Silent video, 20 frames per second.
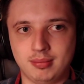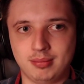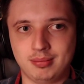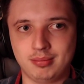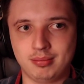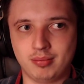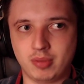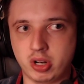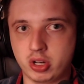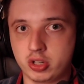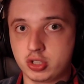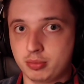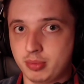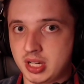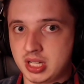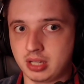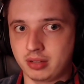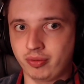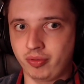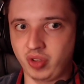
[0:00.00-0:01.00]

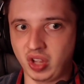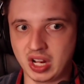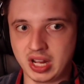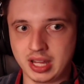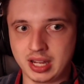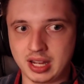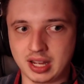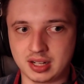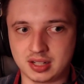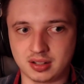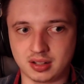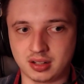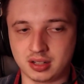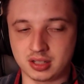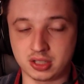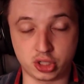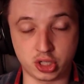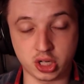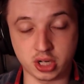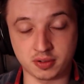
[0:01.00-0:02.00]
melodramatic feeling and a
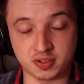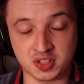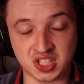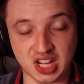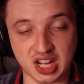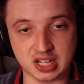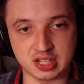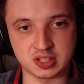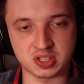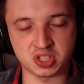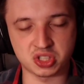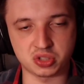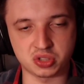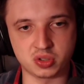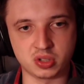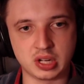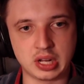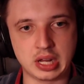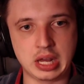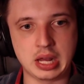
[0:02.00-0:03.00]
lot of sadness too.
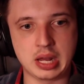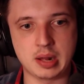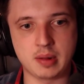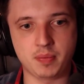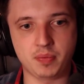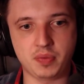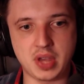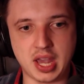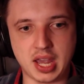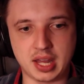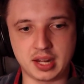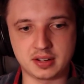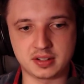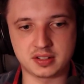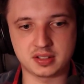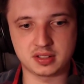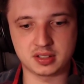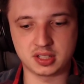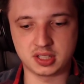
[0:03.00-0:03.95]
And it